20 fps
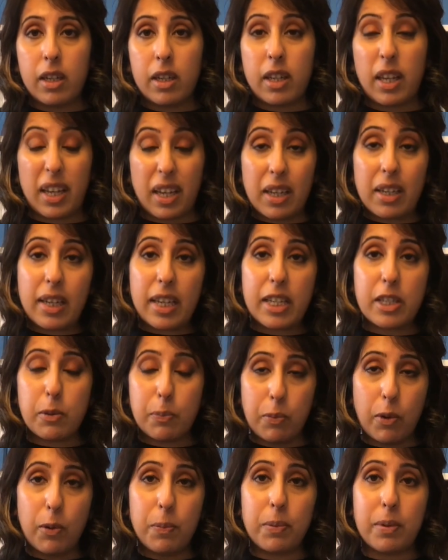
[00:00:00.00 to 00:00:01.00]
It can lead to
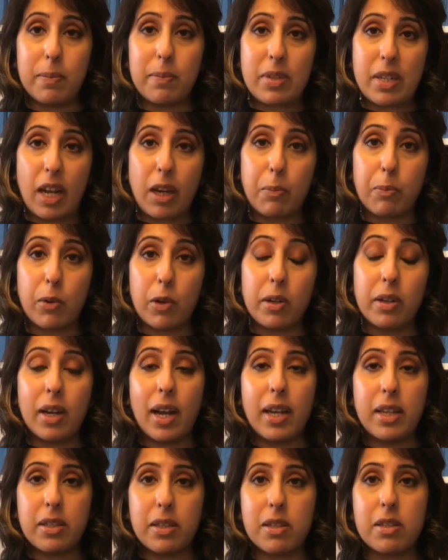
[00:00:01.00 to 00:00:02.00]
problems like
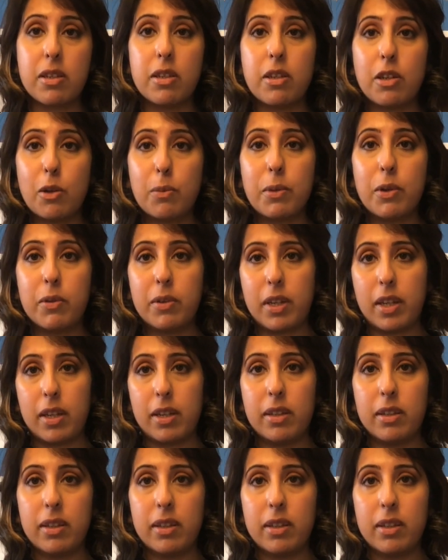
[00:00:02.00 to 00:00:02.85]
bronchitis and pneumonia.